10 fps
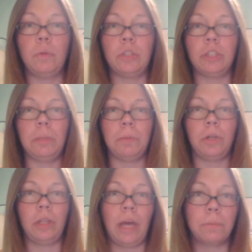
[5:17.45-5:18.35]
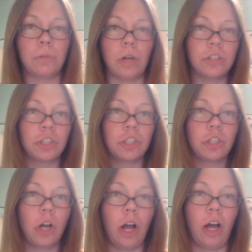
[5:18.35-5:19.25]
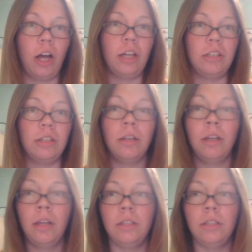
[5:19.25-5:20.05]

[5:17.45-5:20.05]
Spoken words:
we shouldn't be putting that pressure on,